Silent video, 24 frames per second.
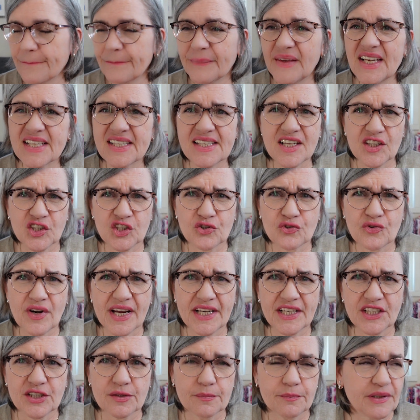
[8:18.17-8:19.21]
Isn't it
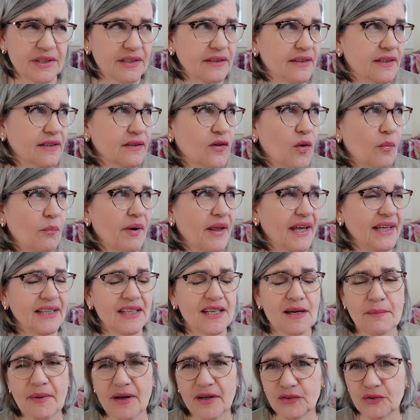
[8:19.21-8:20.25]
strange? I've been complaining
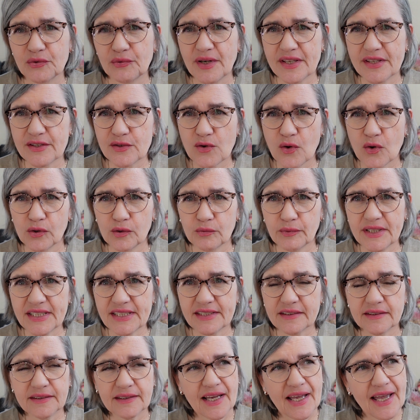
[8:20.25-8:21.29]
about the weather all
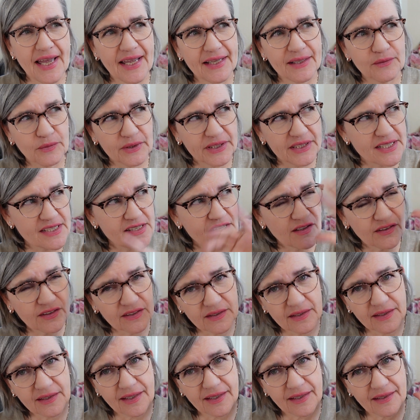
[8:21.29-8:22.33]
winter, and when the sun
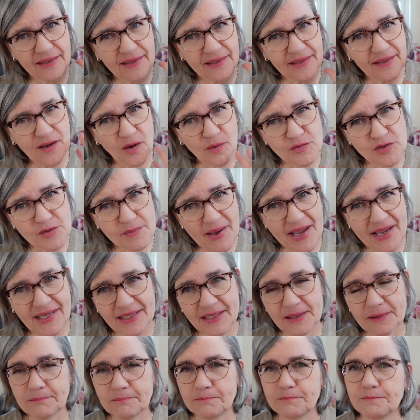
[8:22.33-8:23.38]
comes
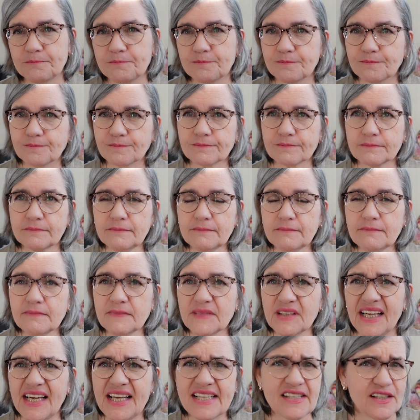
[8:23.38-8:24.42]
back,
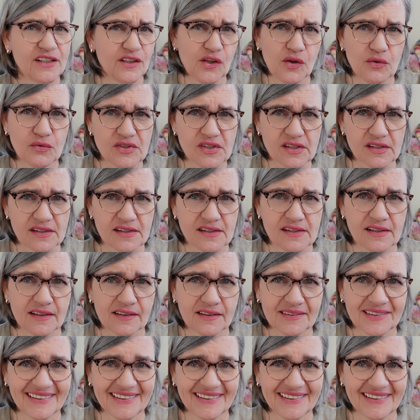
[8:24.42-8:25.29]
it's a nuisance.